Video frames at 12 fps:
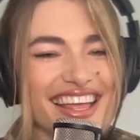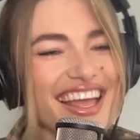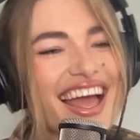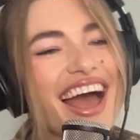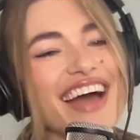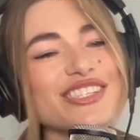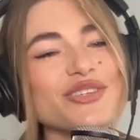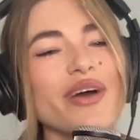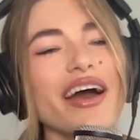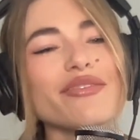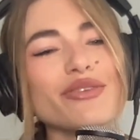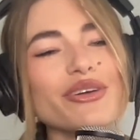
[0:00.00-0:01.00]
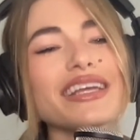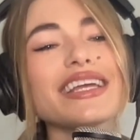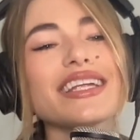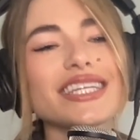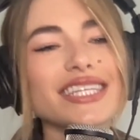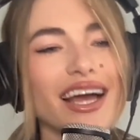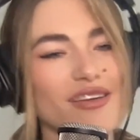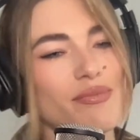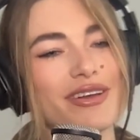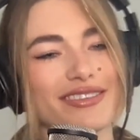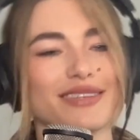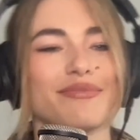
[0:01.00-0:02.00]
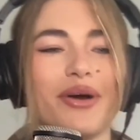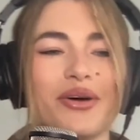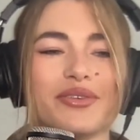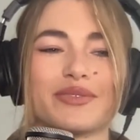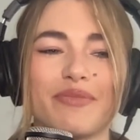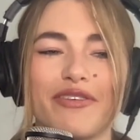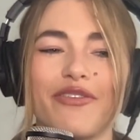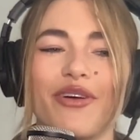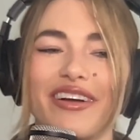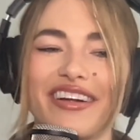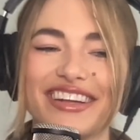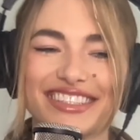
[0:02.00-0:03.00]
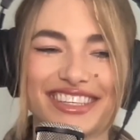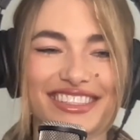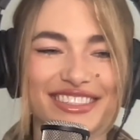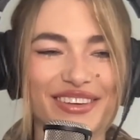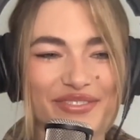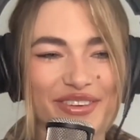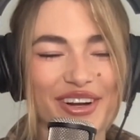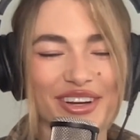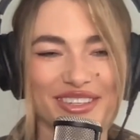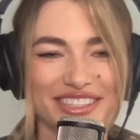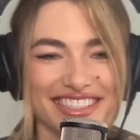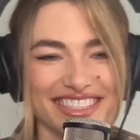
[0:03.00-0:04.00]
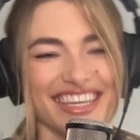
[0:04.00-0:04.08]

Had you ever eaten eyeballs and bones before? Is this the first?